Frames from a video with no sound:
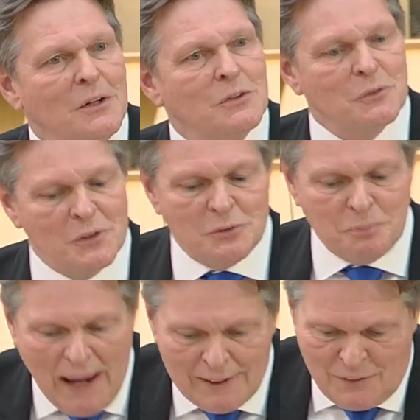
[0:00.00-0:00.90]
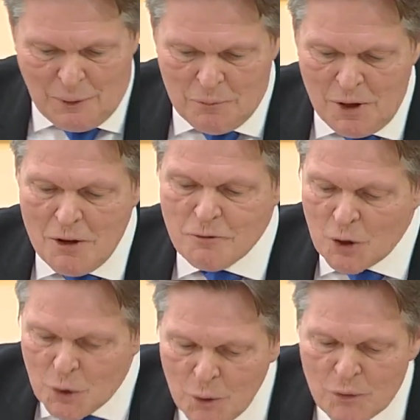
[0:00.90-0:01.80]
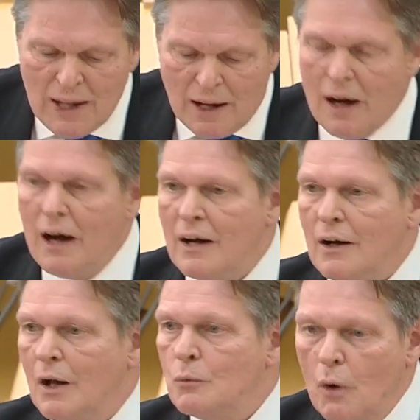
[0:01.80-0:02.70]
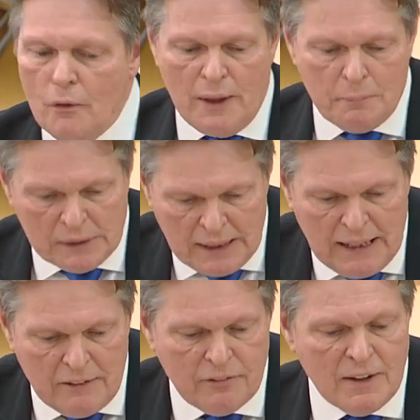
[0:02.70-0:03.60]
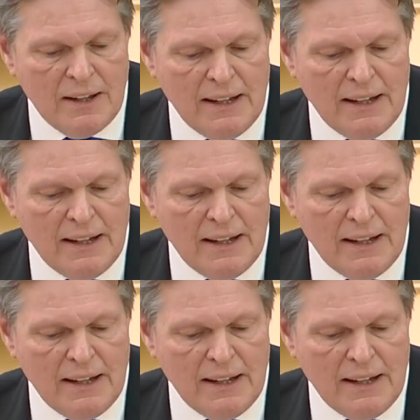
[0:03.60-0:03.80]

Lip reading: to respect them for who they are and what they believe.